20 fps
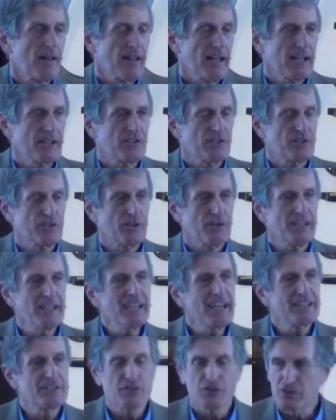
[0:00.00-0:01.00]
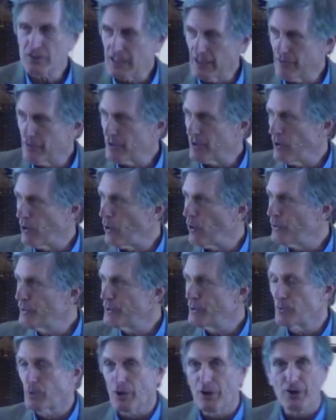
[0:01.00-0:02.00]
And so he had discovered a whole
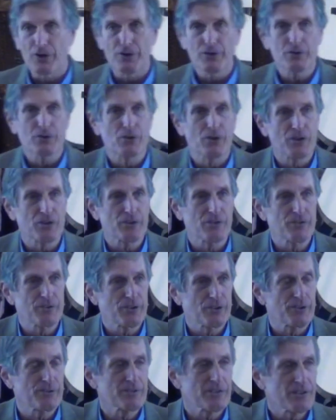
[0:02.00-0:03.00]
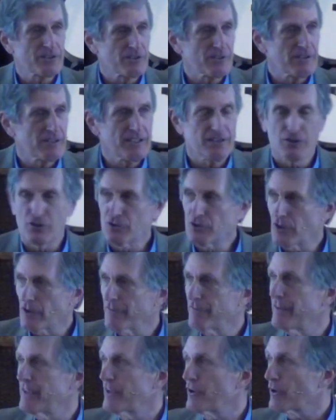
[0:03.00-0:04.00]
new world. Of course, if you're into
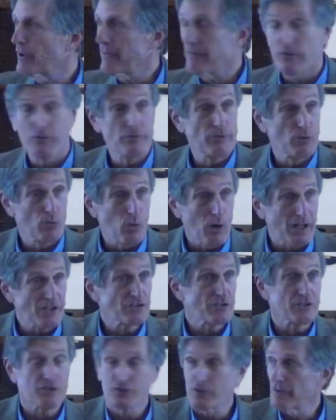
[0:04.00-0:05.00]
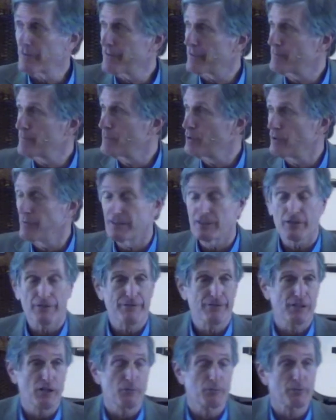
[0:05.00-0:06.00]
surfing or have ever watched a surfing movie or
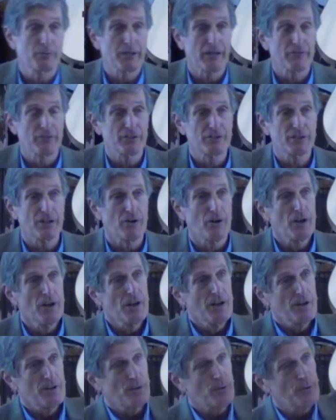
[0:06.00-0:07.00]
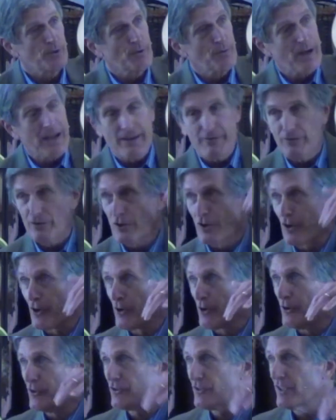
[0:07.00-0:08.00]
film or whatever, you know, when the wave
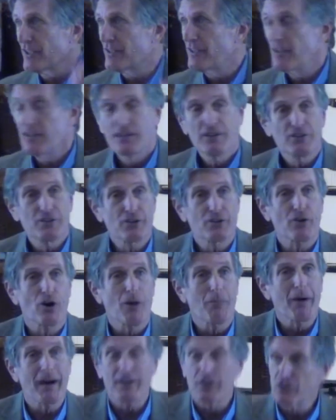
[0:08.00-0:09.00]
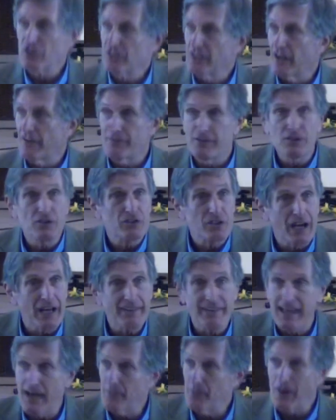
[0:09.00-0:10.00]
curls and you're all by yourself
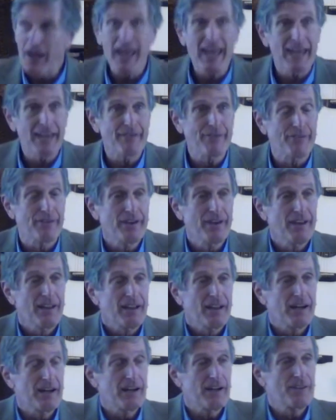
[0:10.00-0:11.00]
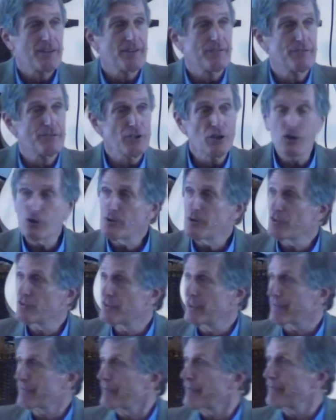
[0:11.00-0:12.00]
inside that wave, the view is
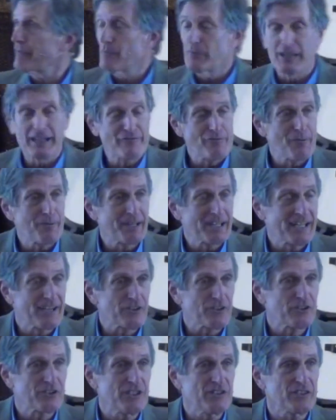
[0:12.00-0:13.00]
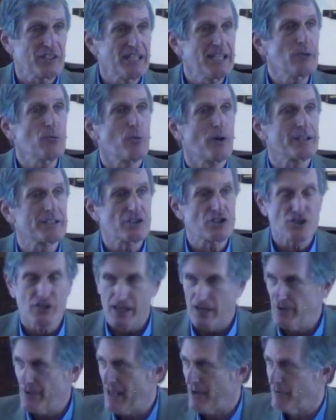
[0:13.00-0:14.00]
different from what everybody else sees. And he wanted to
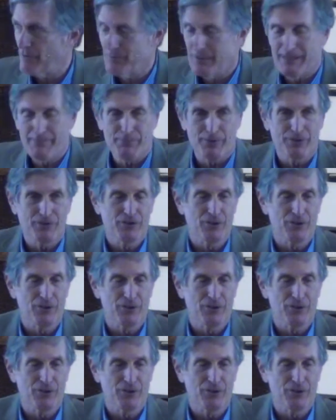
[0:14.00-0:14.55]
share that with people.